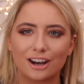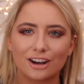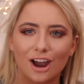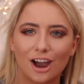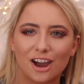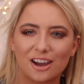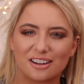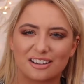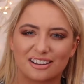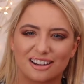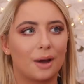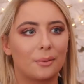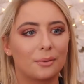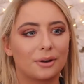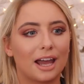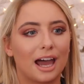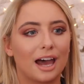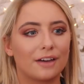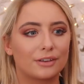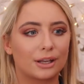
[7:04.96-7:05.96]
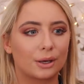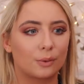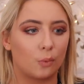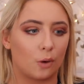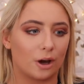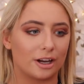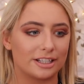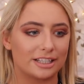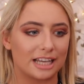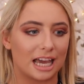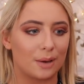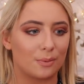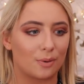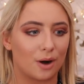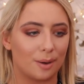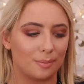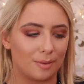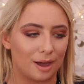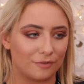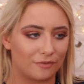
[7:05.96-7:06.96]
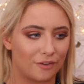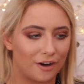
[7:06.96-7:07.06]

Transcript: don't know. I want to have like one day where I'm like